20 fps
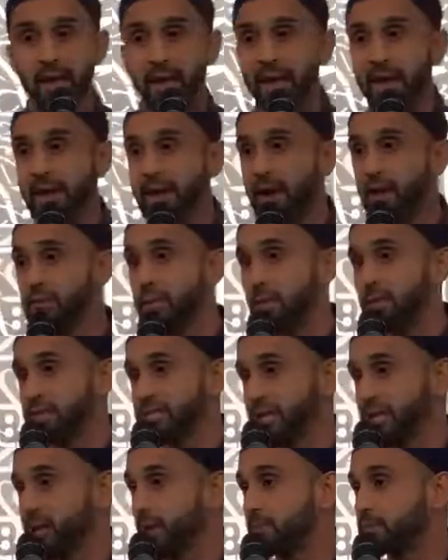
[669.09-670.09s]
And I remember
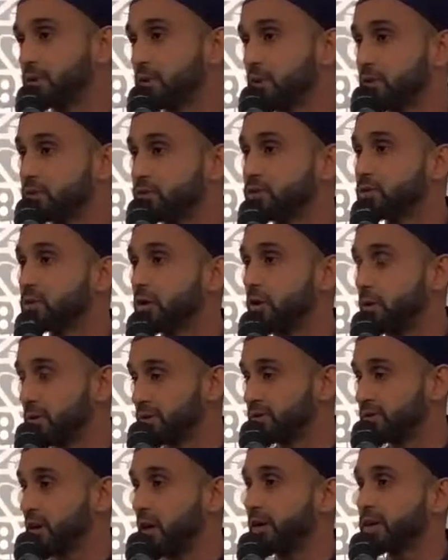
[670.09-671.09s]
Sheikh Abdullah Oduro
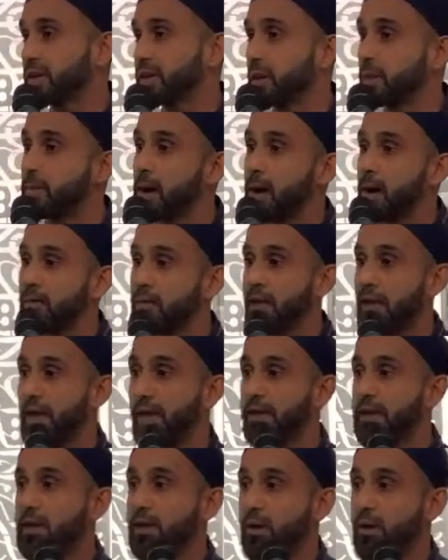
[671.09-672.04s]
was talking about that